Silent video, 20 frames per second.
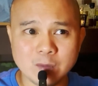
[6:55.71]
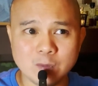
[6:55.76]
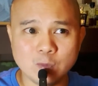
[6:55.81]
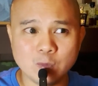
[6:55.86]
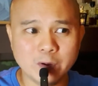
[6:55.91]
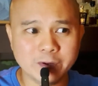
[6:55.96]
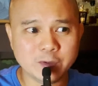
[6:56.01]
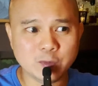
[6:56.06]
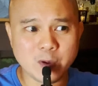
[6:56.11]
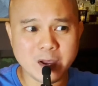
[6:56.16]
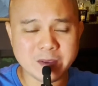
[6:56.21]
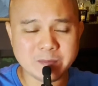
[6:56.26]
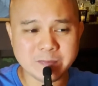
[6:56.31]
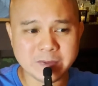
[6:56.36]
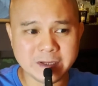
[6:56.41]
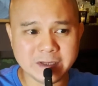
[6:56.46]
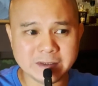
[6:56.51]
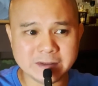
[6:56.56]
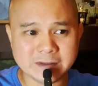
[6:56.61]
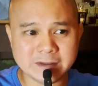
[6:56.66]
What do I
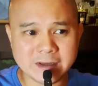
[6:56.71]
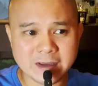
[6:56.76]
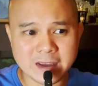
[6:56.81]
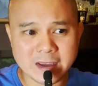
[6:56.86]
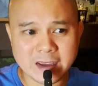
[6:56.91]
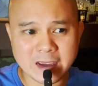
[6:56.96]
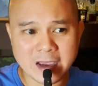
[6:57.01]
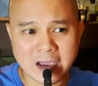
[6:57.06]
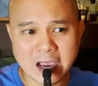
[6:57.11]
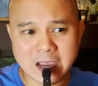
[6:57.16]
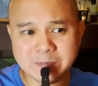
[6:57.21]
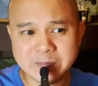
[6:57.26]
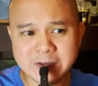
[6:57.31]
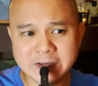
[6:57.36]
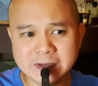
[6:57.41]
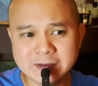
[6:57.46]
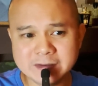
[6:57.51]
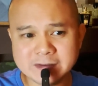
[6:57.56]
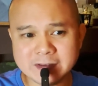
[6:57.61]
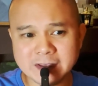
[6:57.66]
mean? I
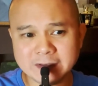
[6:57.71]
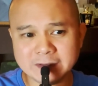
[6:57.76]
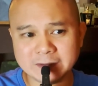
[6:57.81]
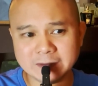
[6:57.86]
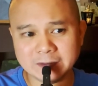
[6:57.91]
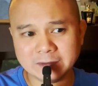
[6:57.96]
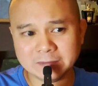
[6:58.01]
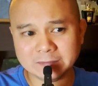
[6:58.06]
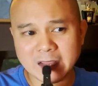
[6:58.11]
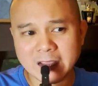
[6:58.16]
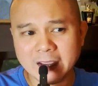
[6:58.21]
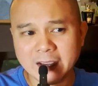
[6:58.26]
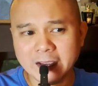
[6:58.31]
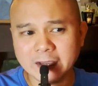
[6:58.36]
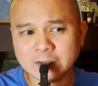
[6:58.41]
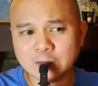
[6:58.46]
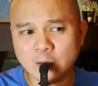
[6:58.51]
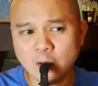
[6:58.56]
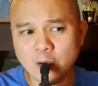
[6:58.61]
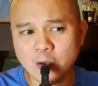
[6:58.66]
mean that
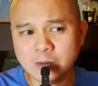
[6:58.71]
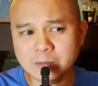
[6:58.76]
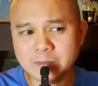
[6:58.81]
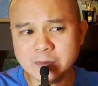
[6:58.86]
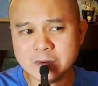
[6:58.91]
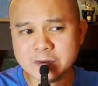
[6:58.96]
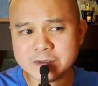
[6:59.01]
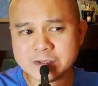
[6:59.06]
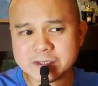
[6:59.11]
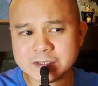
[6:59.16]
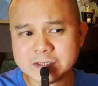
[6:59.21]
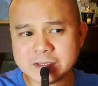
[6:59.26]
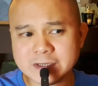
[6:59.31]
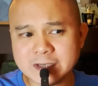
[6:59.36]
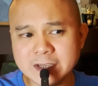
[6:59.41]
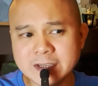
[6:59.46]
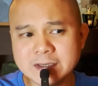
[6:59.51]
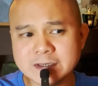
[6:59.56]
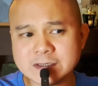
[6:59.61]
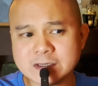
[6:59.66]
it almost
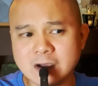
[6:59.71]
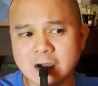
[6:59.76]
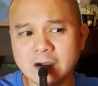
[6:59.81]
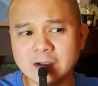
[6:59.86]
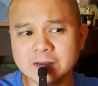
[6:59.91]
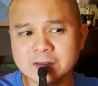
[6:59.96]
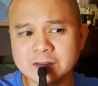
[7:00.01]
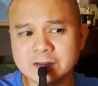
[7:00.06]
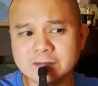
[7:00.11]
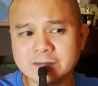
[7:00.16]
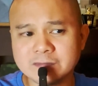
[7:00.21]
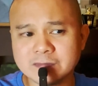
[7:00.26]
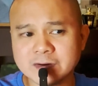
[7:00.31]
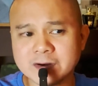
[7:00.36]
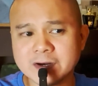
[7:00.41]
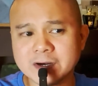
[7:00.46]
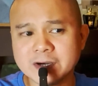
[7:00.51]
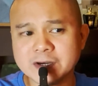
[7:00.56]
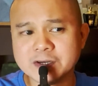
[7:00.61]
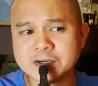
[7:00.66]
is on the
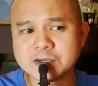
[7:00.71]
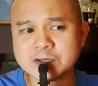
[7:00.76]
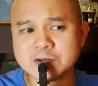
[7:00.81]
verge